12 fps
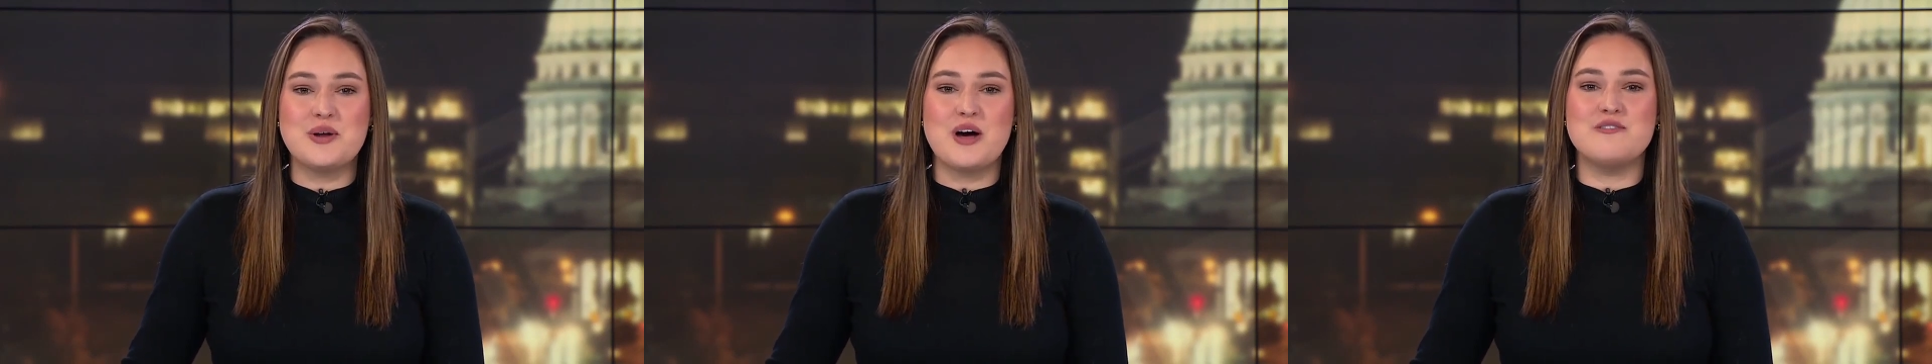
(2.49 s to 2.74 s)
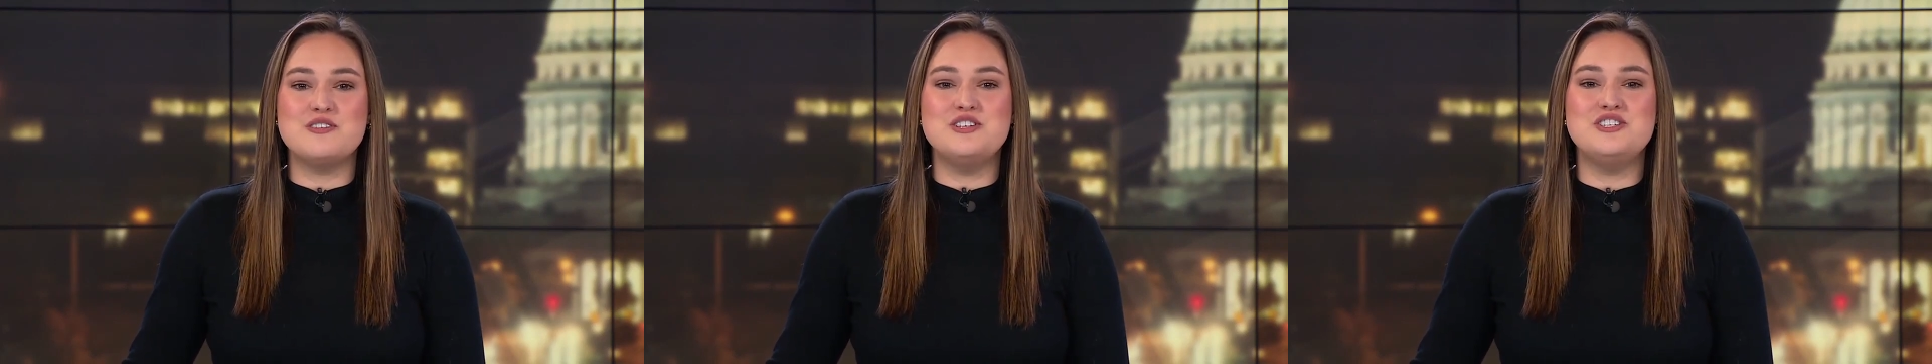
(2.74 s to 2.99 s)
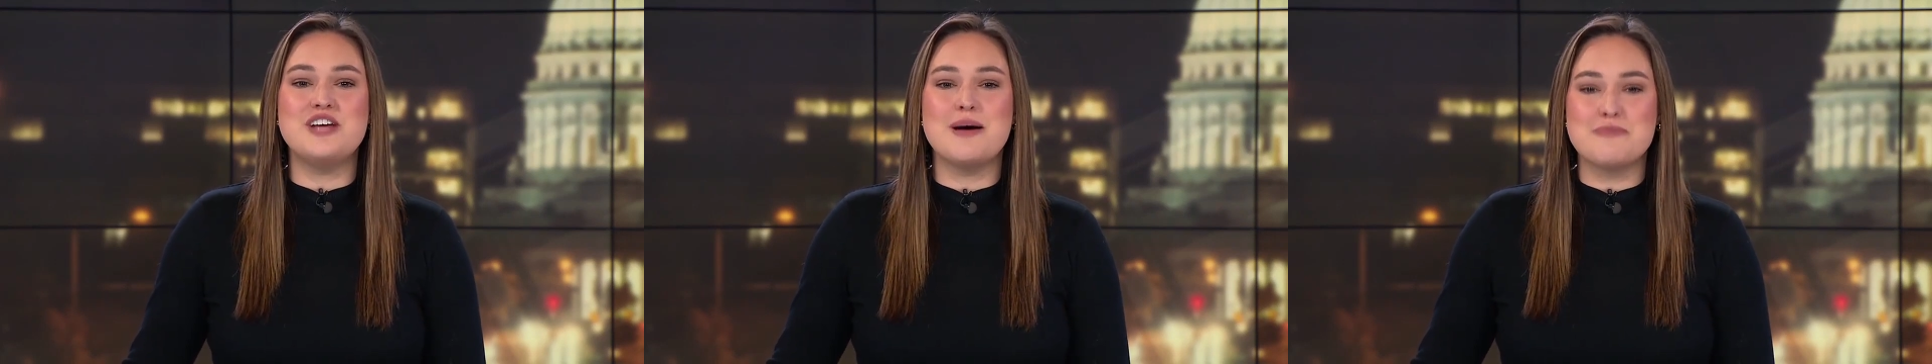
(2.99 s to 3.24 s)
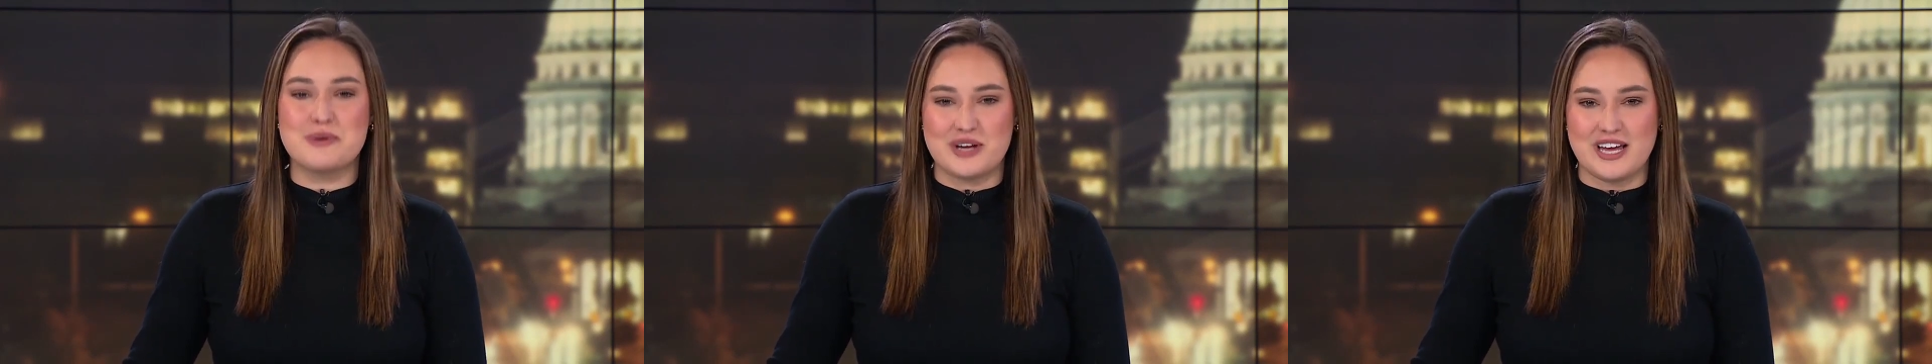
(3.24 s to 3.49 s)
of
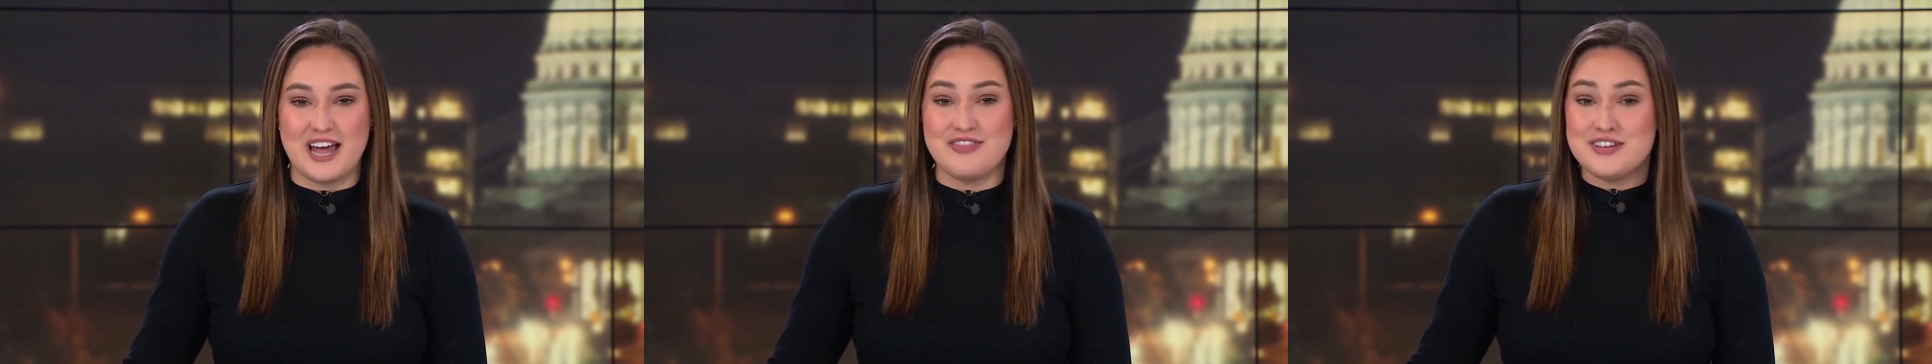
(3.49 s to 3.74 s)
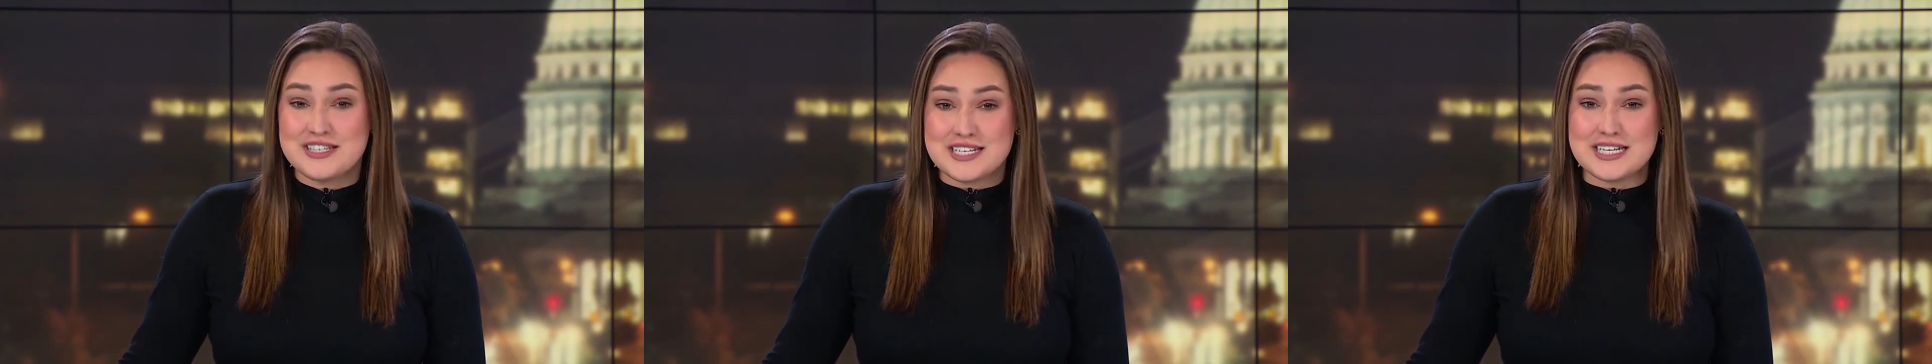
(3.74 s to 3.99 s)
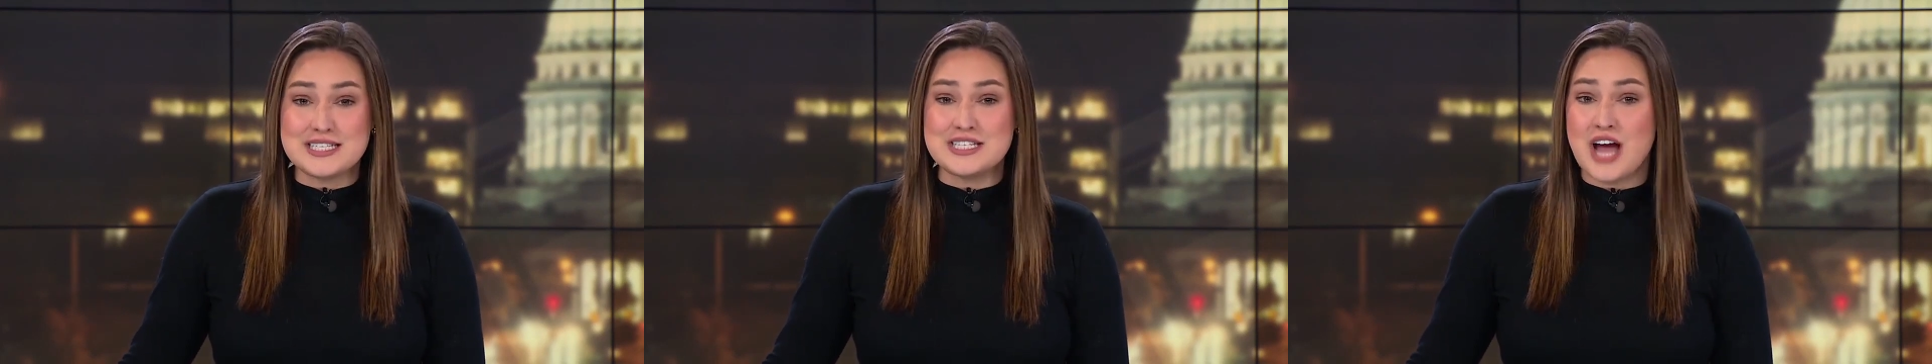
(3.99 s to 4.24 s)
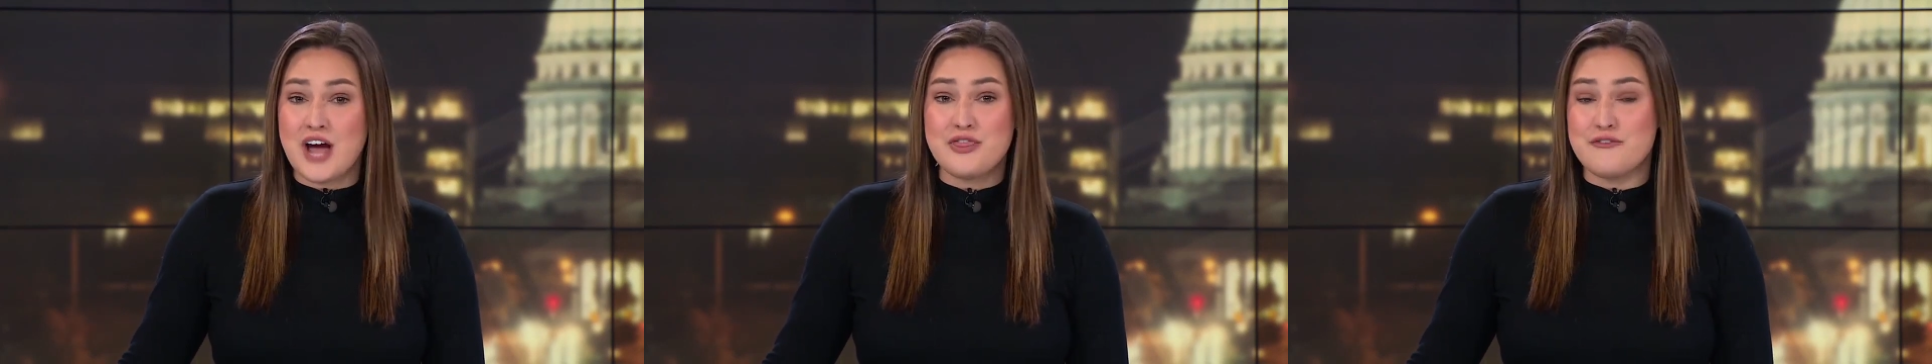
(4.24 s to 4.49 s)
Jeopardy. And this is not